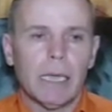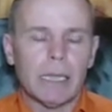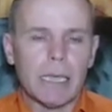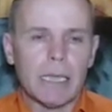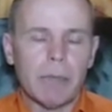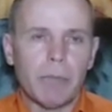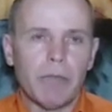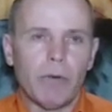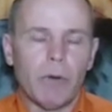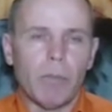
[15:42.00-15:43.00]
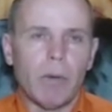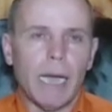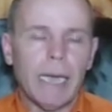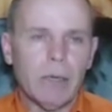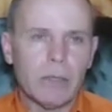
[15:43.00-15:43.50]
As I said before,
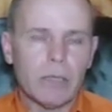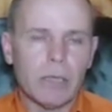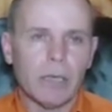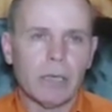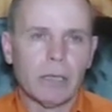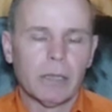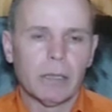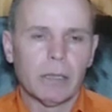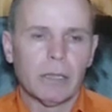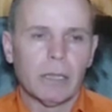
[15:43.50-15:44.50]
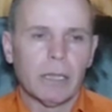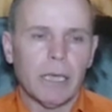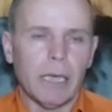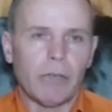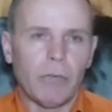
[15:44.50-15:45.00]
my concern
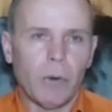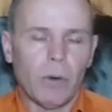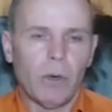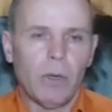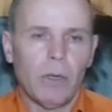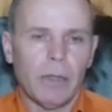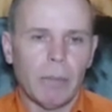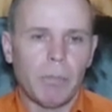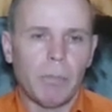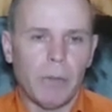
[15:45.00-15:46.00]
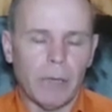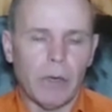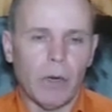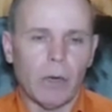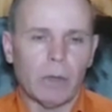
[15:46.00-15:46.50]
is for the
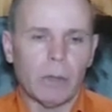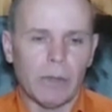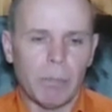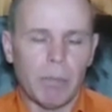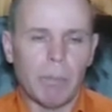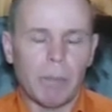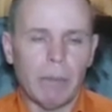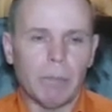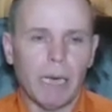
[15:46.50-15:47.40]
dog, the puppy.